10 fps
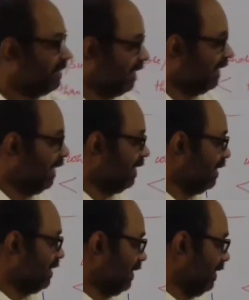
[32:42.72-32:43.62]
distinct
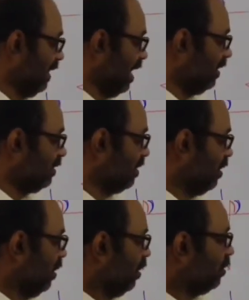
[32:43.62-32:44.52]
intersecting lines.
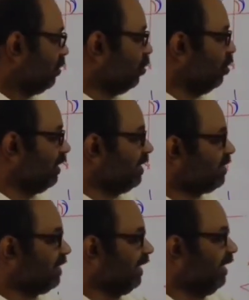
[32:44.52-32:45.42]
Two
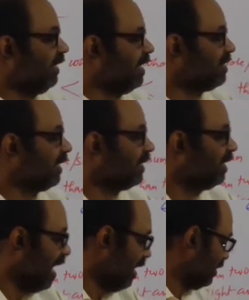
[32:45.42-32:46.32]
distinct
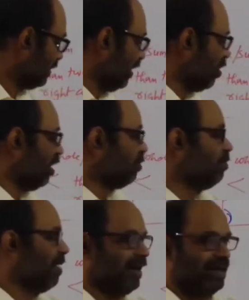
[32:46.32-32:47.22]
intersecting lines cannot
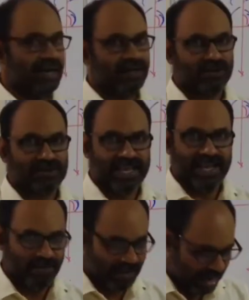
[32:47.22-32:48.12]
be parallel to
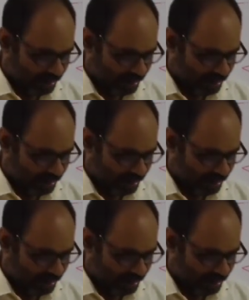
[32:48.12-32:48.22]
same